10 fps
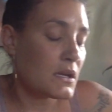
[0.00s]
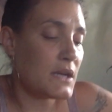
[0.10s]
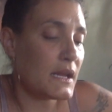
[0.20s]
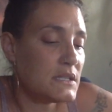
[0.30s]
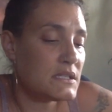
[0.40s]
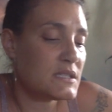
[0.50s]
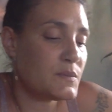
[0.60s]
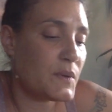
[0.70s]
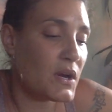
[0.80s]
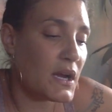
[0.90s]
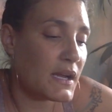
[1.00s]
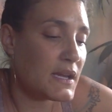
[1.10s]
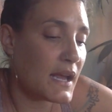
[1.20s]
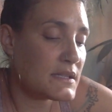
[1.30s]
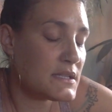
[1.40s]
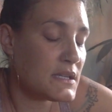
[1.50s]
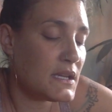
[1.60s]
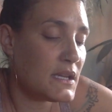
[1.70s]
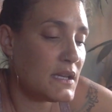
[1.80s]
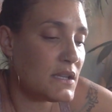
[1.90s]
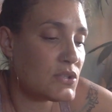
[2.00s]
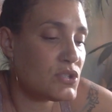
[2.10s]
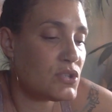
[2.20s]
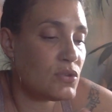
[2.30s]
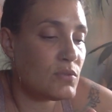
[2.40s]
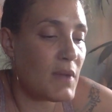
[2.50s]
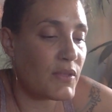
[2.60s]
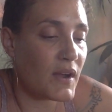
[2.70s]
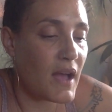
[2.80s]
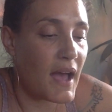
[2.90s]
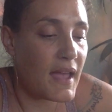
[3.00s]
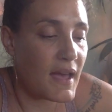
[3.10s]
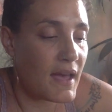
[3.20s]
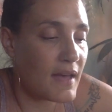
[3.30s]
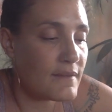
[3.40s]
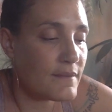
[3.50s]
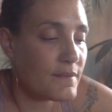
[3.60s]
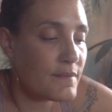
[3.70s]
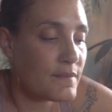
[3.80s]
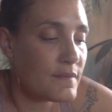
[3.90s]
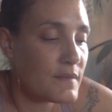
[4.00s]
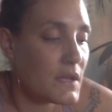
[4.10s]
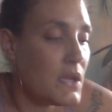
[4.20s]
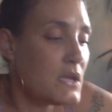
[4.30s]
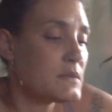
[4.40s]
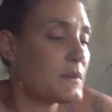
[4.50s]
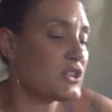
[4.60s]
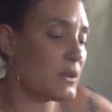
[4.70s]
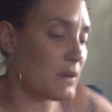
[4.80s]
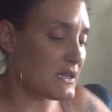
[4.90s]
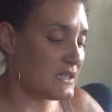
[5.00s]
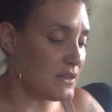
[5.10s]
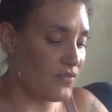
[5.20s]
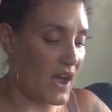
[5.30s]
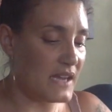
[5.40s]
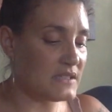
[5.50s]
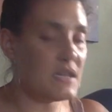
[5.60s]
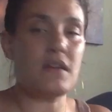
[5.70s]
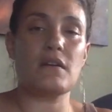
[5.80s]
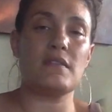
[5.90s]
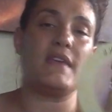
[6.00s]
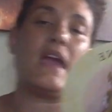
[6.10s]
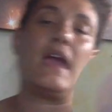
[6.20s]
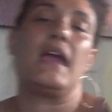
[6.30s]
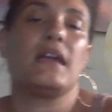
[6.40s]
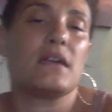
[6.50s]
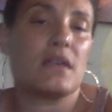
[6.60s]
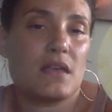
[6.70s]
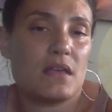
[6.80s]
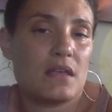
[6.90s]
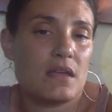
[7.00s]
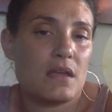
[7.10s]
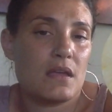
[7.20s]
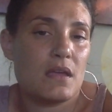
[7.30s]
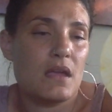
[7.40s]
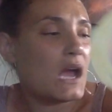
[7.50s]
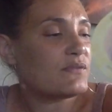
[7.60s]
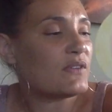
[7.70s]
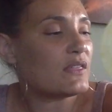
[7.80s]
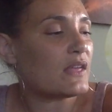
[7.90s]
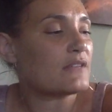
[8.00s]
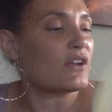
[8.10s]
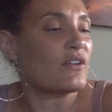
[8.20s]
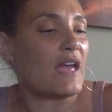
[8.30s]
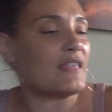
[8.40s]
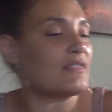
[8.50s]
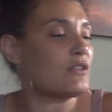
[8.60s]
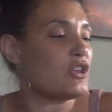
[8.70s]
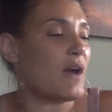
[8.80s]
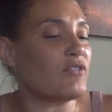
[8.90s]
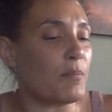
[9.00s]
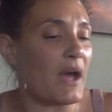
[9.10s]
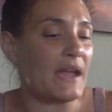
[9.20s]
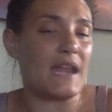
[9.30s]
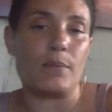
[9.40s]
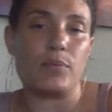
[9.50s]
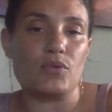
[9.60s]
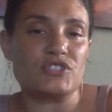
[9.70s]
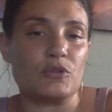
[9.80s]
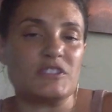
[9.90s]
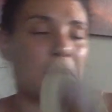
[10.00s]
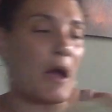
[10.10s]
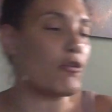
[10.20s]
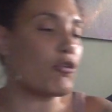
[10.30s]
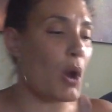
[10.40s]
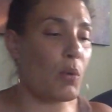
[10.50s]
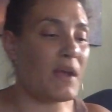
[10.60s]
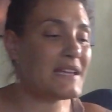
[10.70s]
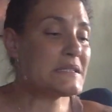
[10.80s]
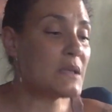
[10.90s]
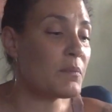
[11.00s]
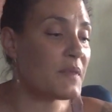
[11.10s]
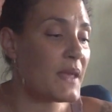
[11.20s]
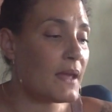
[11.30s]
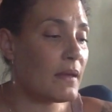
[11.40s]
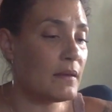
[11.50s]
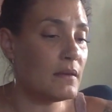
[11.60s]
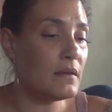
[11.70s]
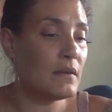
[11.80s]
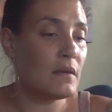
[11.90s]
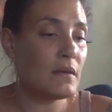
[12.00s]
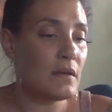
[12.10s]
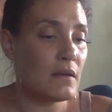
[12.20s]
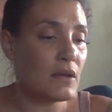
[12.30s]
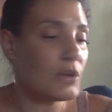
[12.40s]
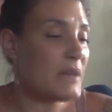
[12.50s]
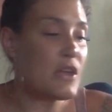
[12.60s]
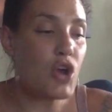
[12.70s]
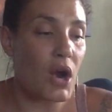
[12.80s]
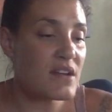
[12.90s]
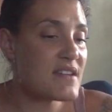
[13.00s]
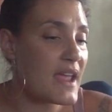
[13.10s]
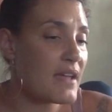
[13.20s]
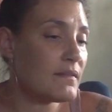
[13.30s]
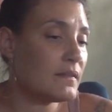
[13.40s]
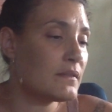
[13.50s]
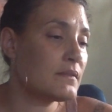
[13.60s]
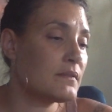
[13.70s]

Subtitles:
Connected to spirit, connected to Mother Gaia. Especially when I see the vines here and the egg. I feel like they're, and then you have the pineapple. So it's about growing something. Could be gardening.